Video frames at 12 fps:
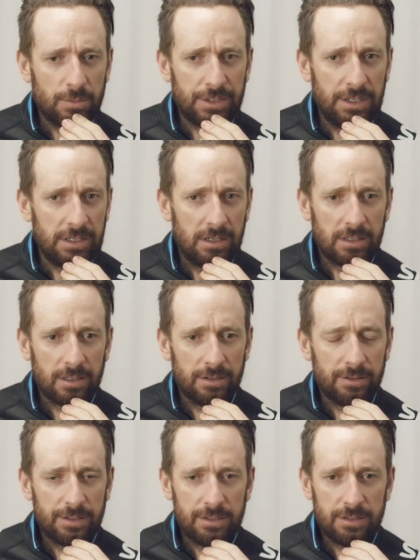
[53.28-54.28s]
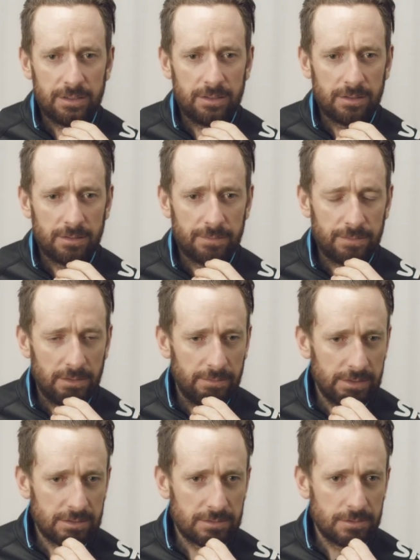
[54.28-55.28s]
when you're younger and you're full of
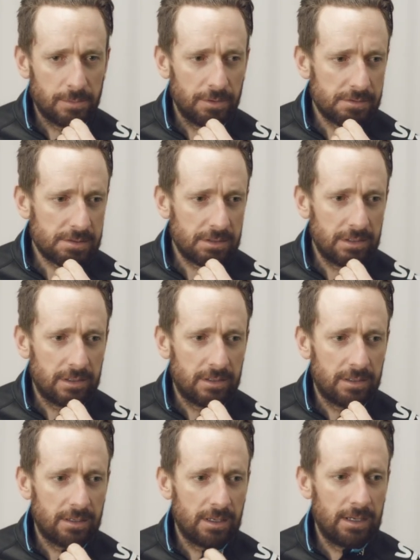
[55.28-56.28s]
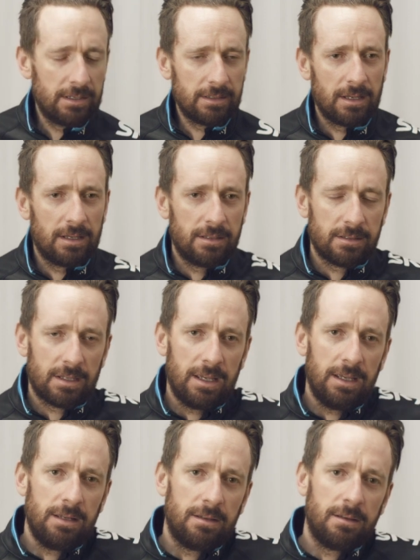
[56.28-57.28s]
exuberance and
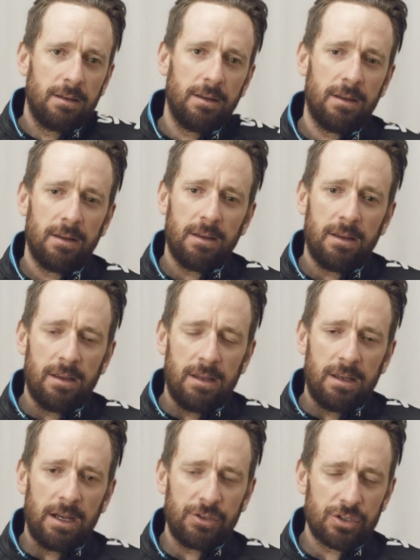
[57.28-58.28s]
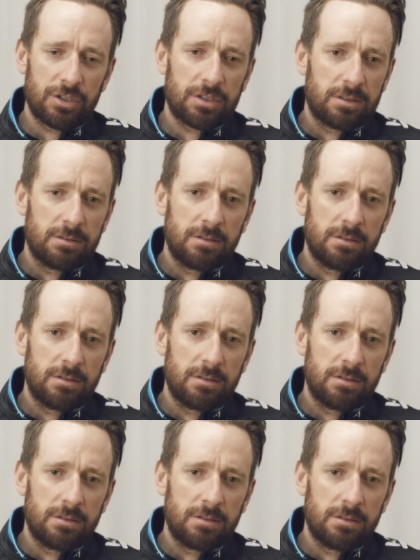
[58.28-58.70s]
keen and just,